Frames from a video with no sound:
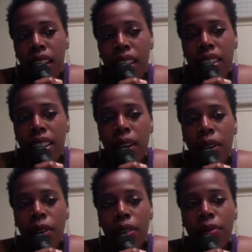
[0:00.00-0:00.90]

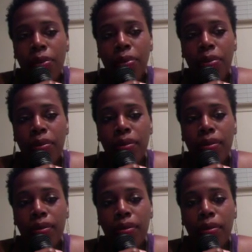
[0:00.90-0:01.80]
So,
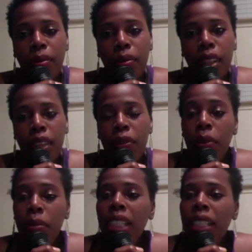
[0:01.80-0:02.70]
for
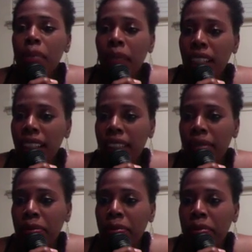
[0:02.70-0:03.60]
me speaking,
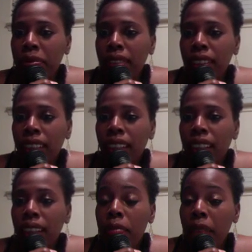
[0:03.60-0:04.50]

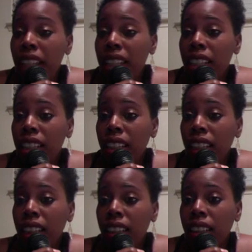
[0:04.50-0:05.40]

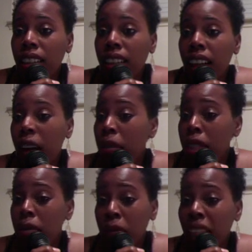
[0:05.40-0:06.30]
basically, I was
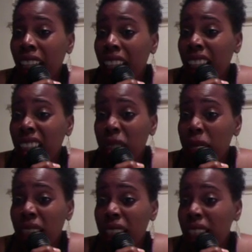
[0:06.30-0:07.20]
speaking to
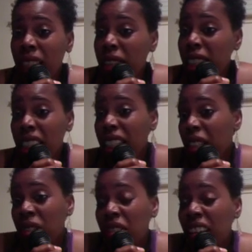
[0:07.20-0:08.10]
myself because this
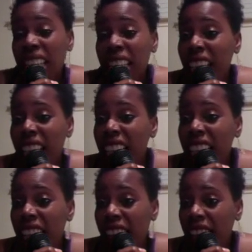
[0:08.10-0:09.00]
dude not saying
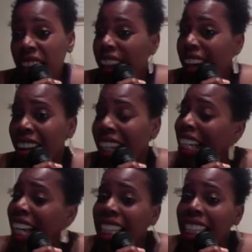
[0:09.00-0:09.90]
nothing, y'all. He
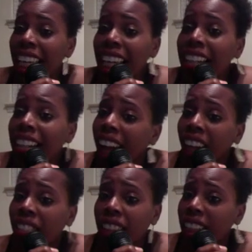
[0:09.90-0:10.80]
not saying
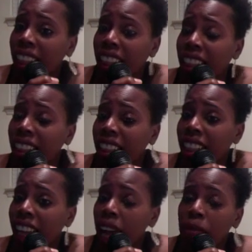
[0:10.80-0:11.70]
nothing.
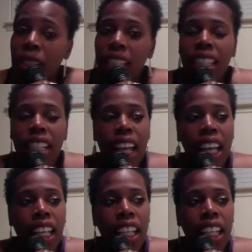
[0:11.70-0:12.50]
I'm just like,